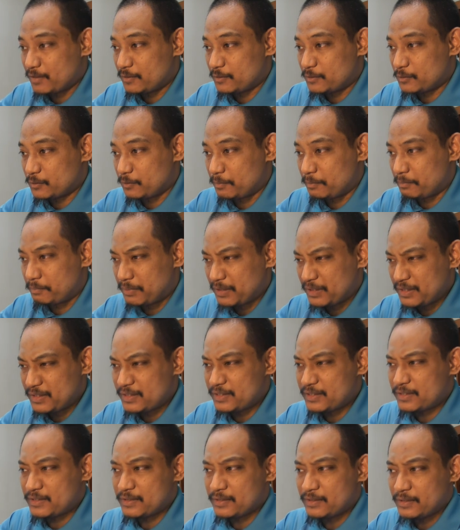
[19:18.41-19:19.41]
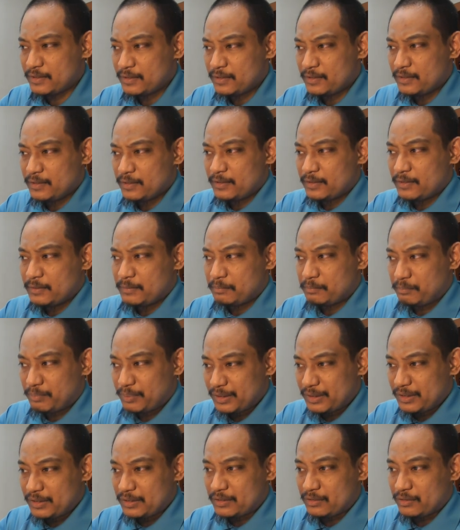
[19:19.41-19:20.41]
So please,
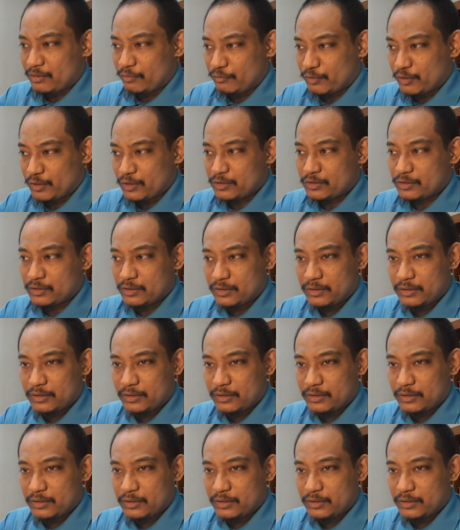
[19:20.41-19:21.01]
of course,